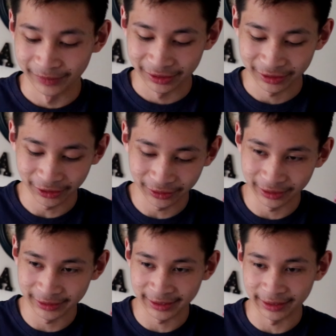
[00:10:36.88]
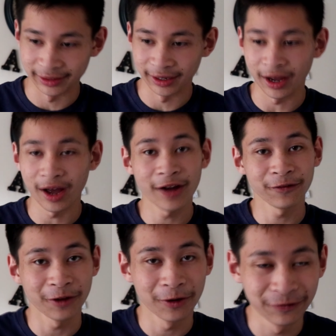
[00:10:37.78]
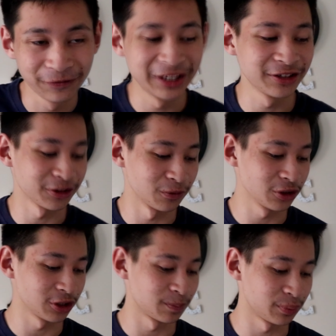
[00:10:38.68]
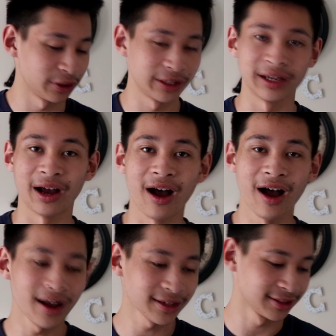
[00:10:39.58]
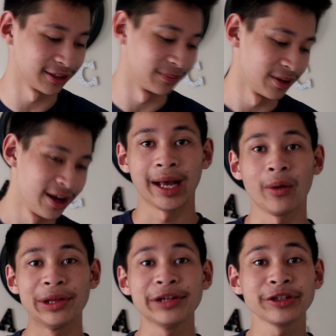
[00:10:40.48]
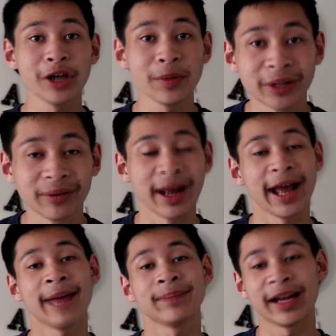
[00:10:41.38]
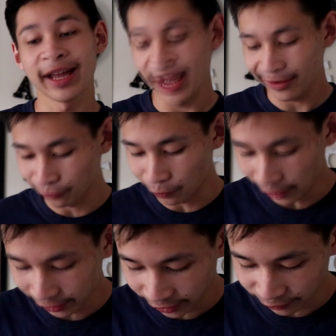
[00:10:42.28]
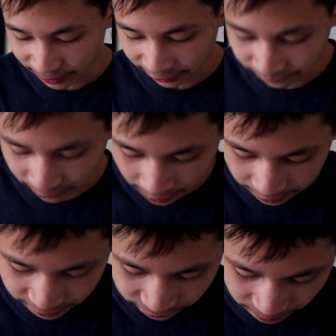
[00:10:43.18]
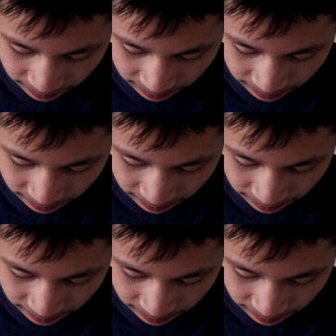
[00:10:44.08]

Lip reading: towards the offload feature, which is pretty awesome. Now in the GoPro app, I have one of my files from